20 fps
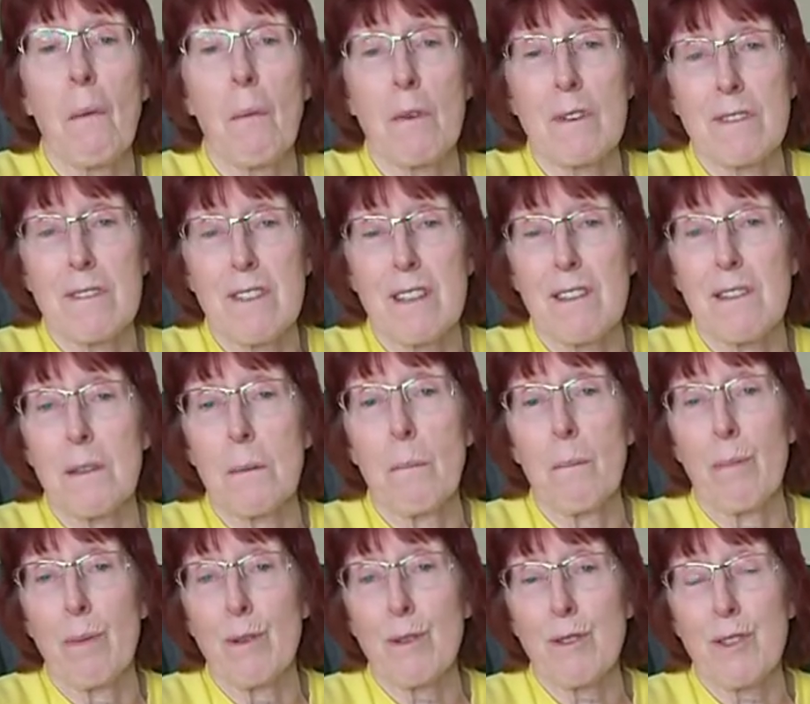wanted them
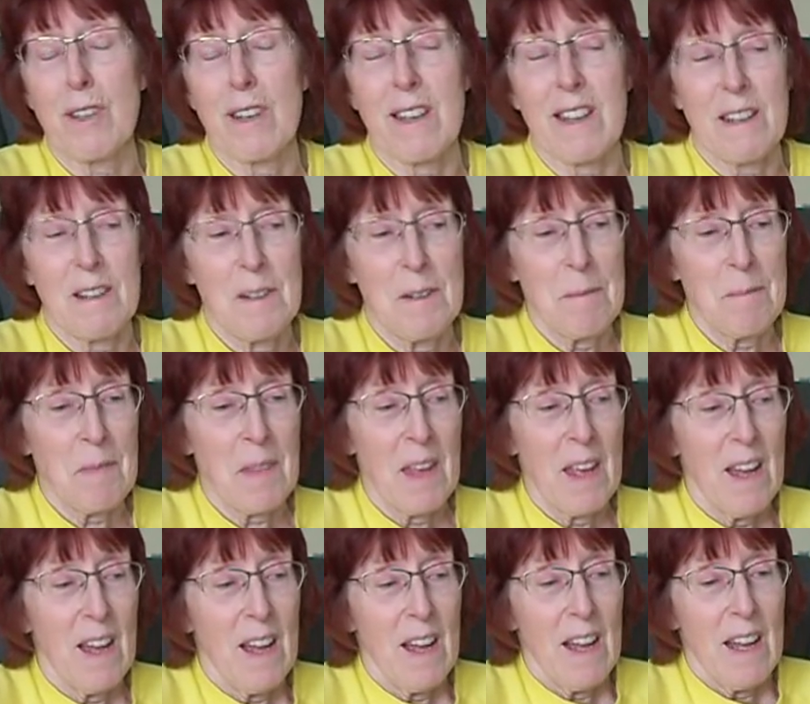putting.
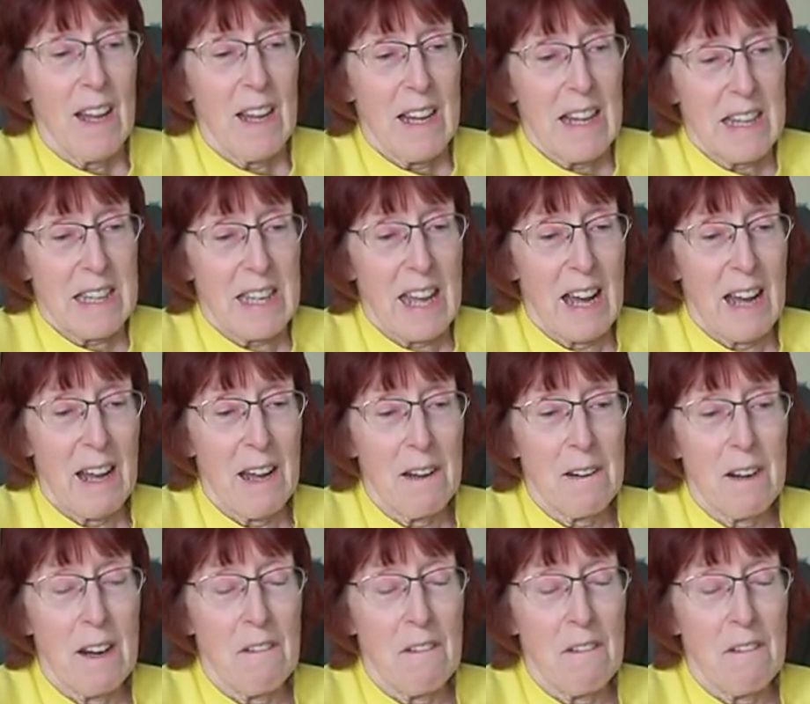Now,